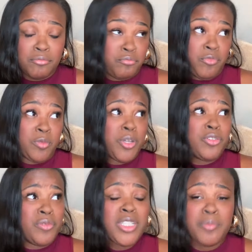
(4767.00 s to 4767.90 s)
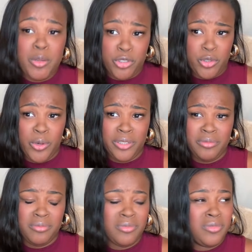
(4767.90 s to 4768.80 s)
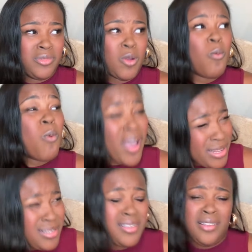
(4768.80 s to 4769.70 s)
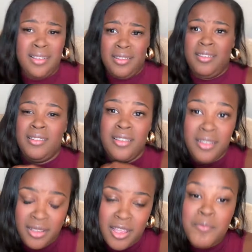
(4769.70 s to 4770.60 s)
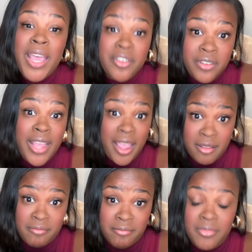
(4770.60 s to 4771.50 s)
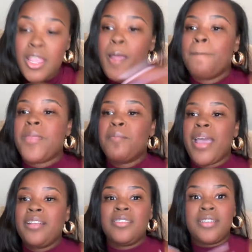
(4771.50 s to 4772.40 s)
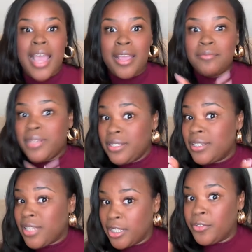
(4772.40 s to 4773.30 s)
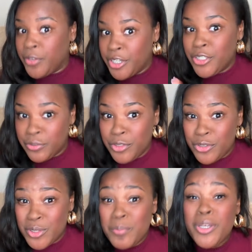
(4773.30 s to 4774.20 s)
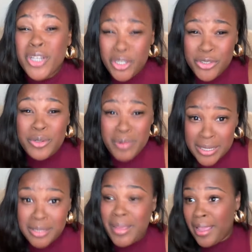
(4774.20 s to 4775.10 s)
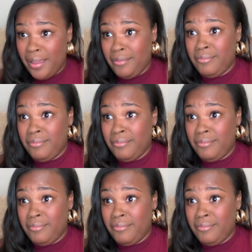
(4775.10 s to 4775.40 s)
It's because your resume was short. What? Imagine that. Imagine not being selected for interviews because your resume.